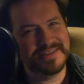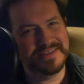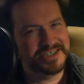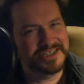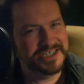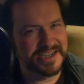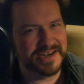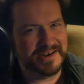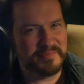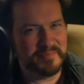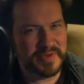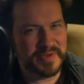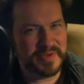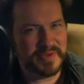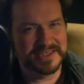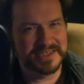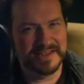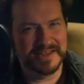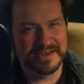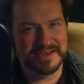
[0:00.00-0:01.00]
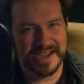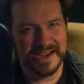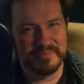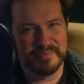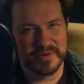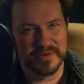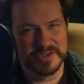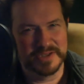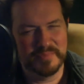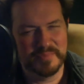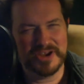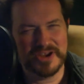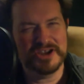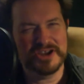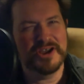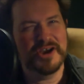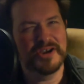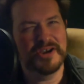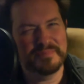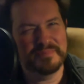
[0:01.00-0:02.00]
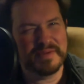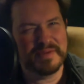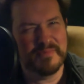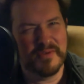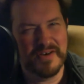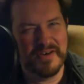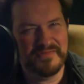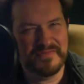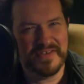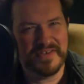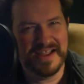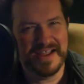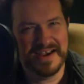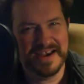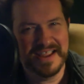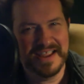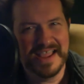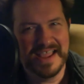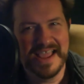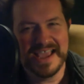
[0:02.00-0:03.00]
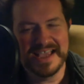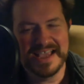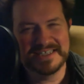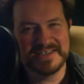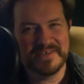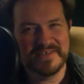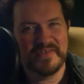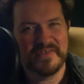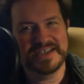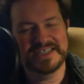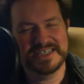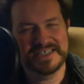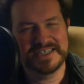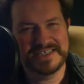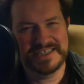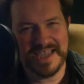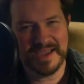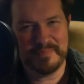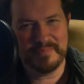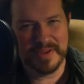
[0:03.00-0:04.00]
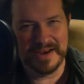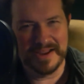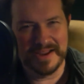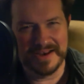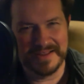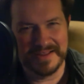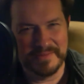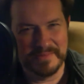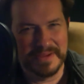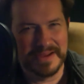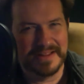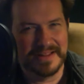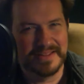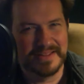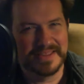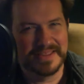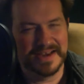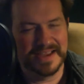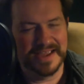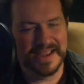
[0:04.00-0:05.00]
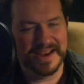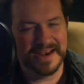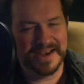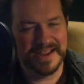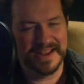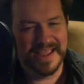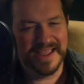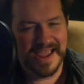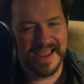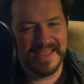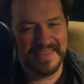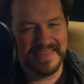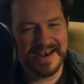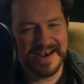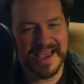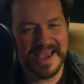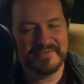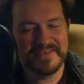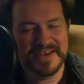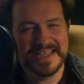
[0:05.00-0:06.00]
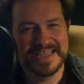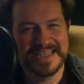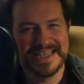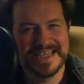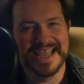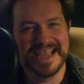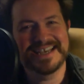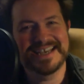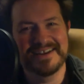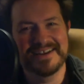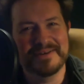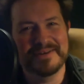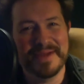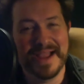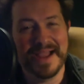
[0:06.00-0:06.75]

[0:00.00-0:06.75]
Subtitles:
the shit and piss in the diapers, but you know what'd be more fun is if I step in it in the middle of the night and then have to get down on my